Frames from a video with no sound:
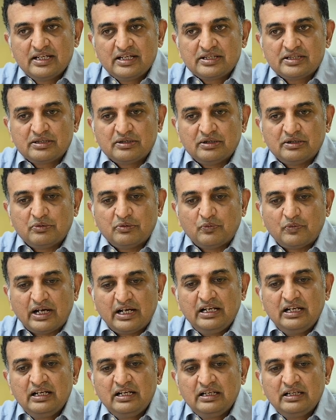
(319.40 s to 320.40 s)
So
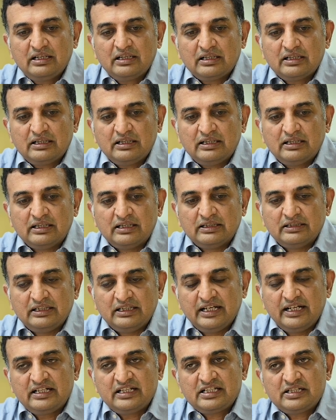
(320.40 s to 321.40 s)
while the
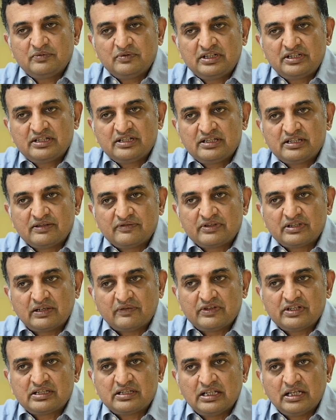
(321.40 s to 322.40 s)
latest versions of
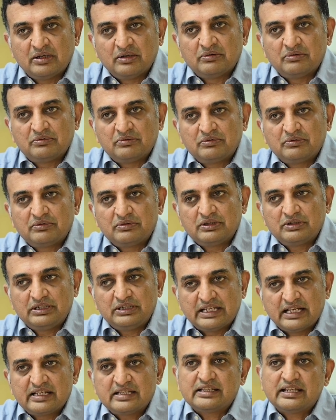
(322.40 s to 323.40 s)
ServiceNow
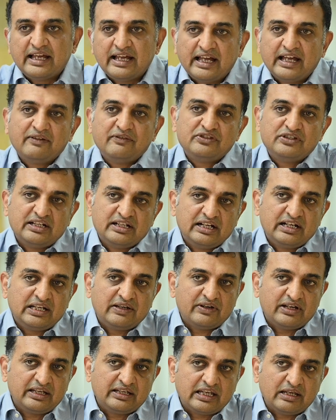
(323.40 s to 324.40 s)
does have
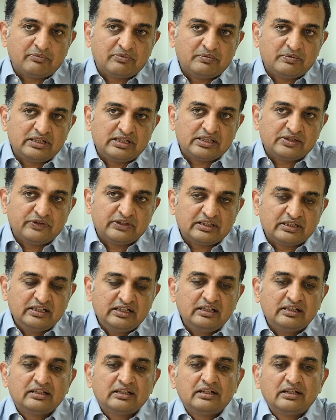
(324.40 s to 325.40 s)
generative AI capabilities within
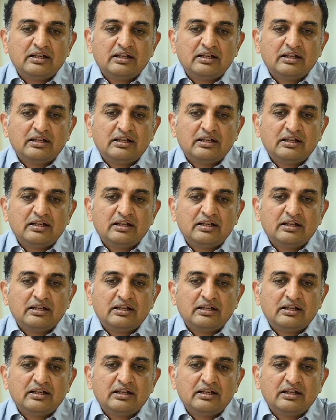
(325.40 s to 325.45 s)
it,